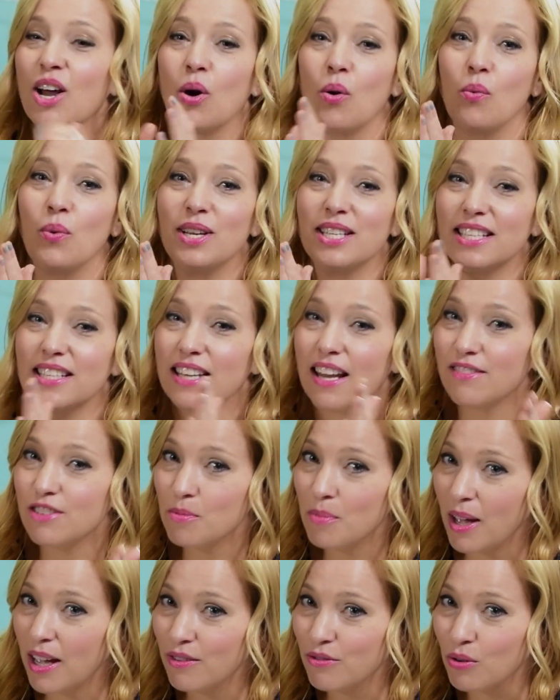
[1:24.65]
We didn't have to
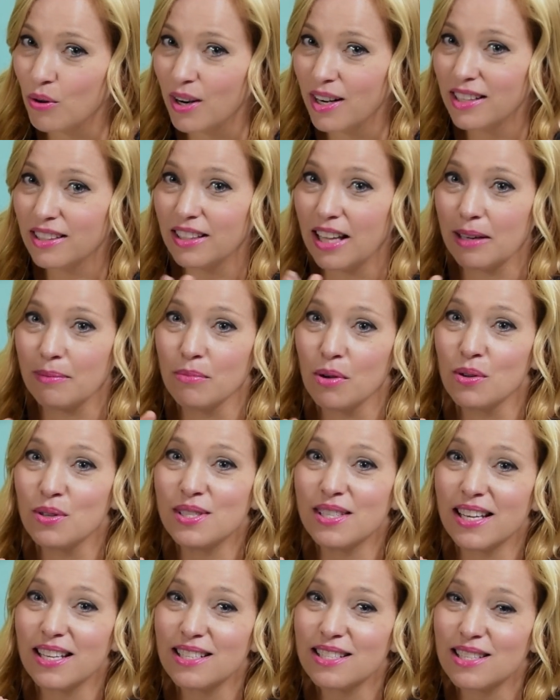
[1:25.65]
pay for it like
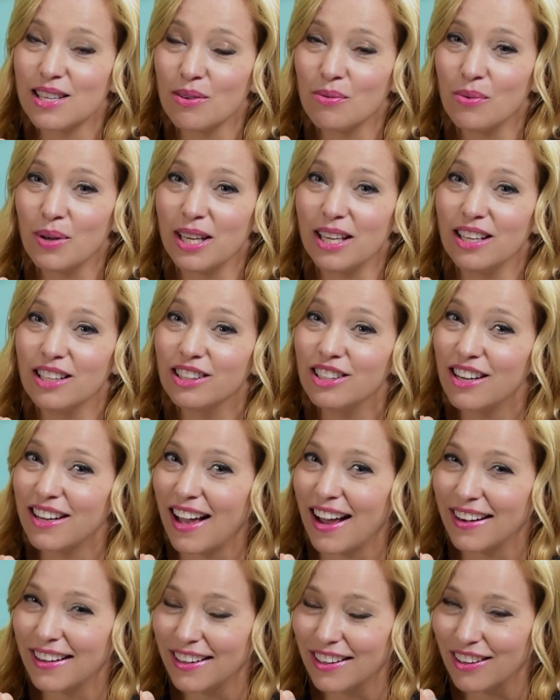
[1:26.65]
most things that we look
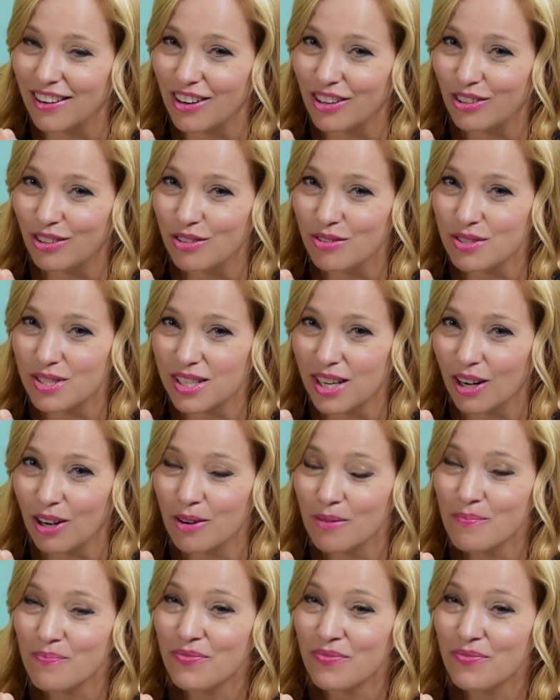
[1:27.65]
at here on Cruise Gear,